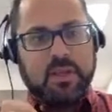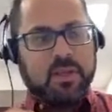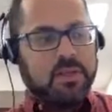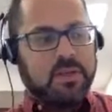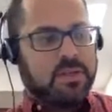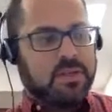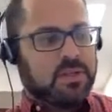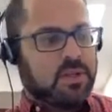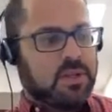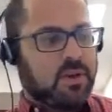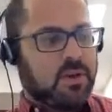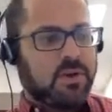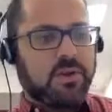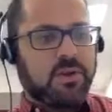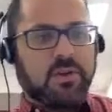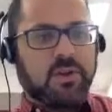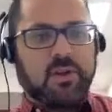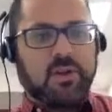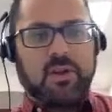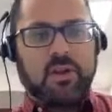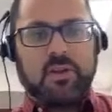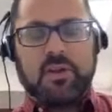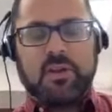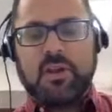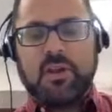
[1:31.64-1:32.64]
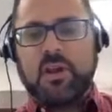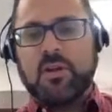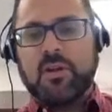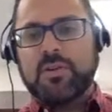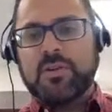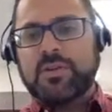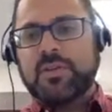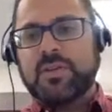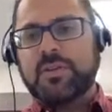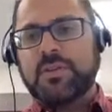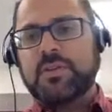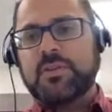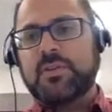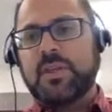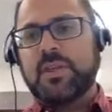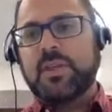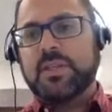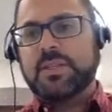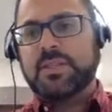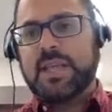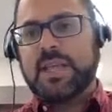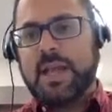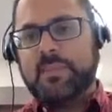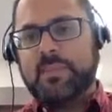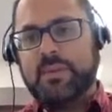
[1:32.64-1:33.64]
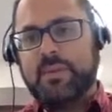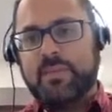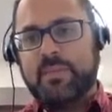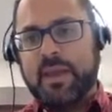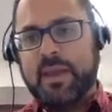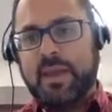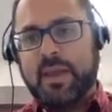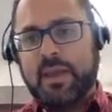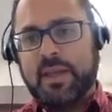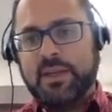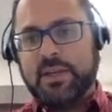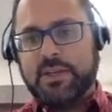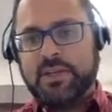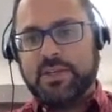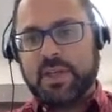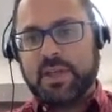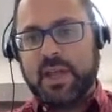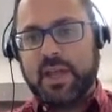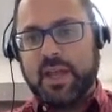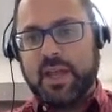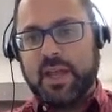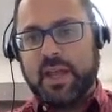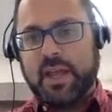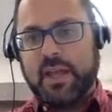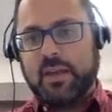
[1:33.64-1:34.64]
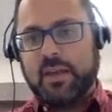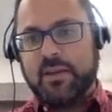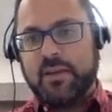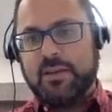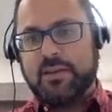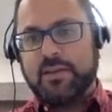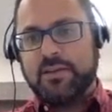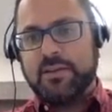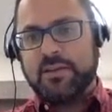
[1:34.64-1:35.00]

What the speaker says: So you'll go to the assignment page, and